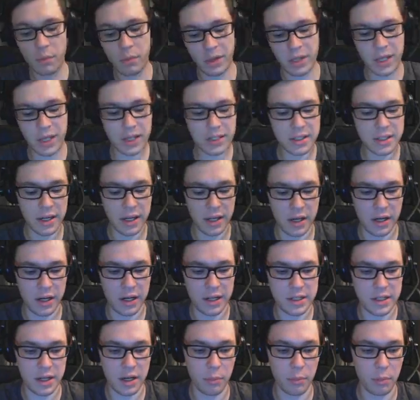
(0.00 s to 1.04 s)
But yesterday,
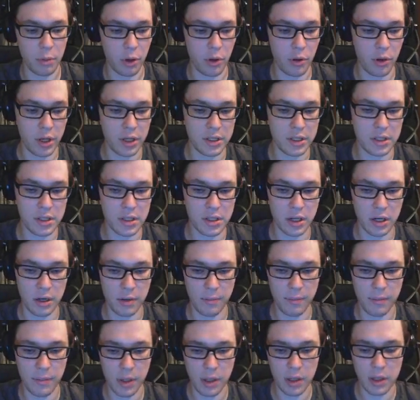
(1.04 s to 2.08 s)
guys, I uploaded
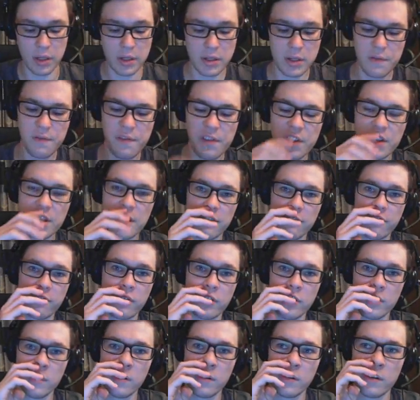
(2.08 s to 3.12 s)
some something
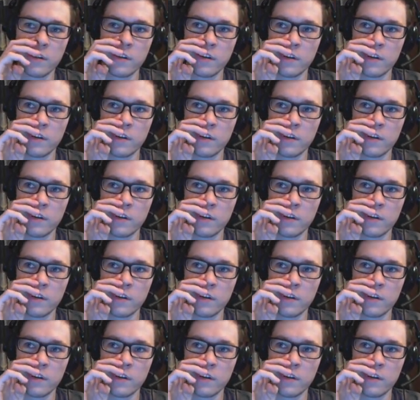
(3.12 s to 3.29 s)
different.